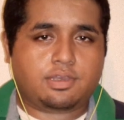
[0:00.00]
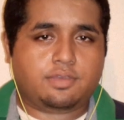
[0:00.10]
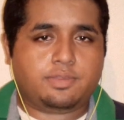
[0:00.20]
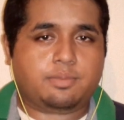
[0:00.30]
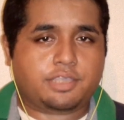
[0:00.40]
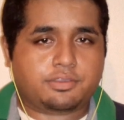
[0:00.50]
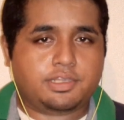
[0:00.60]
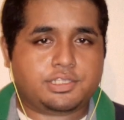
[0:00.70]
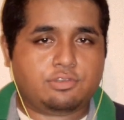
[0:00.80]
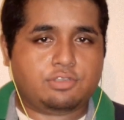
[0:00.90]
of the
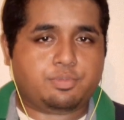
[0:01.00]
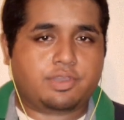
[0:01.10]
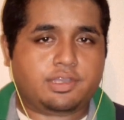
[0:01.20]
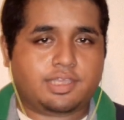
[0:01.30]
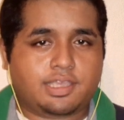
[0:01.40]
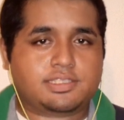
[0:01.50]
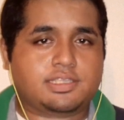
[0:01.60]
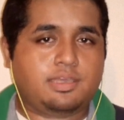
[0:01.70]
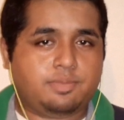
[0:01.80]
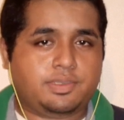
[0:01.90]
Micronesia News Broadcast.
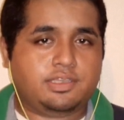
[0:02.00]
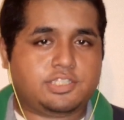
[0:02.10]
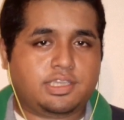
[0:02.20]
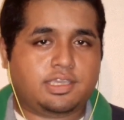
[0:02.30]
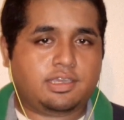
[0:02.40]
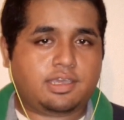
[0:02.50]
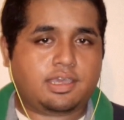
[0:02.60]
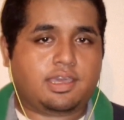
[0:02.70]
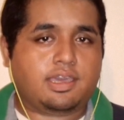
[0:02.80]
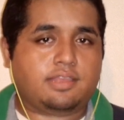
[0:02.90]
I'm PJ
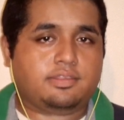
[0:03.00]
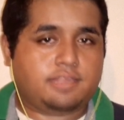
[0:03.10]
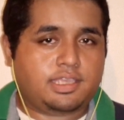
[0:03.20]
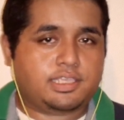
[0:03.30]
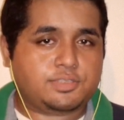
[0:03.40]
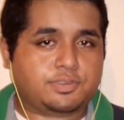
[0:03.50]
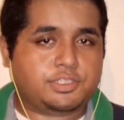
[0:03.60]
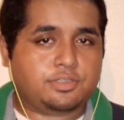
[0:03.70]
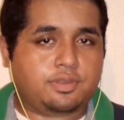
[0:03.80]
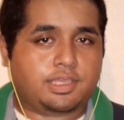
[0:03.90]
and thanks for
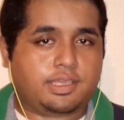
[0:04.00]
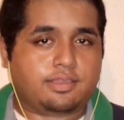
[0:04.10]
tuning in.